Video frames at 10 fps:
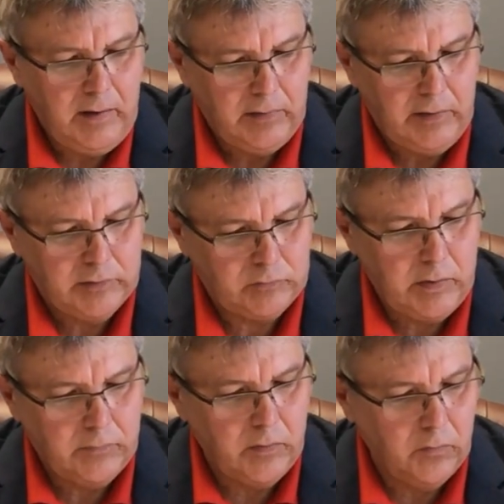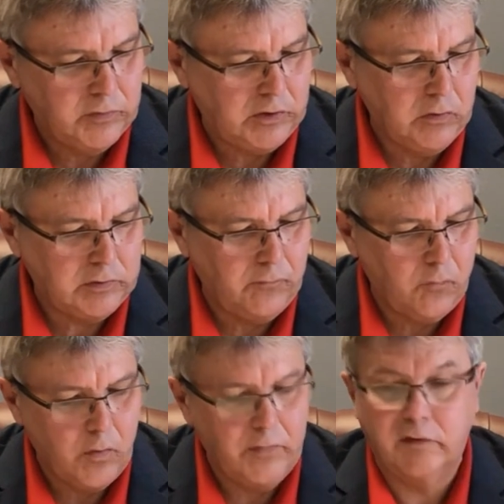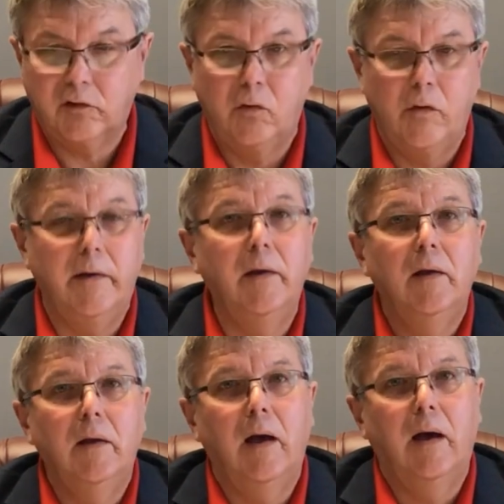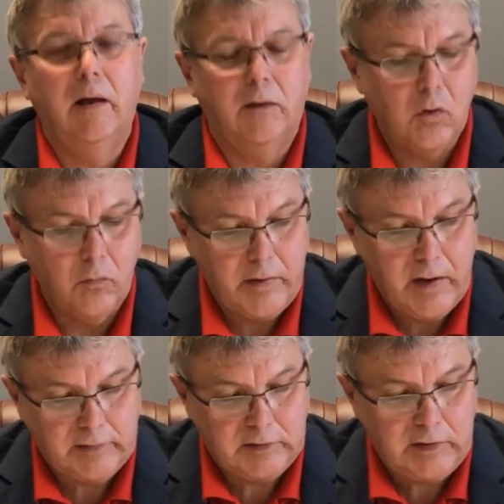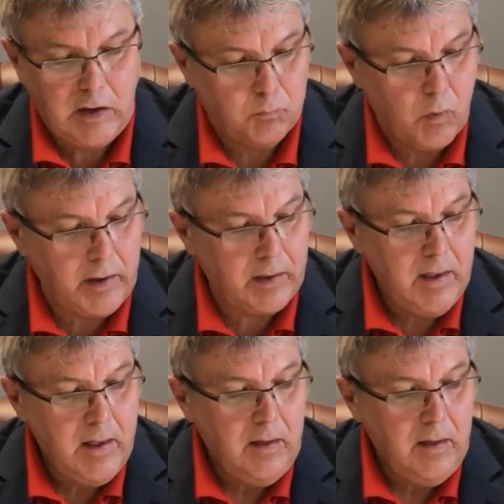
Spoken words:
in the history of Nova Scotia for this current COVID-19 outbreak.